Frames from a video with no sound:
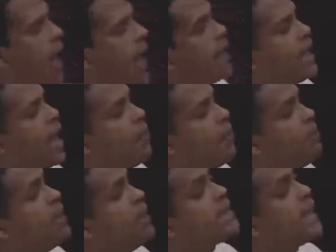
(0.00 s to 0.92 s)
I
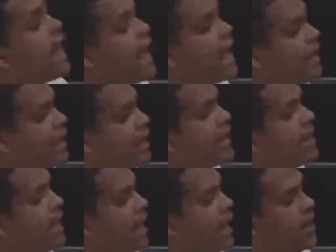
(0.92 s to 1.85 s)
humbly thanked
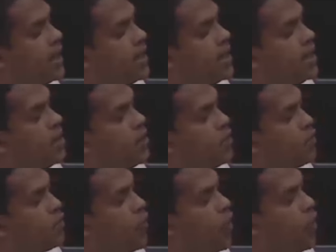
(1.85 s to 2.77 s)
India
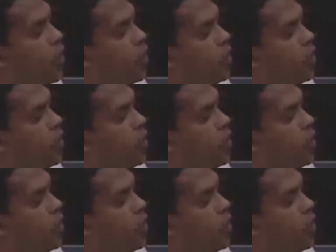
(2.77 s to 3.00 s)
for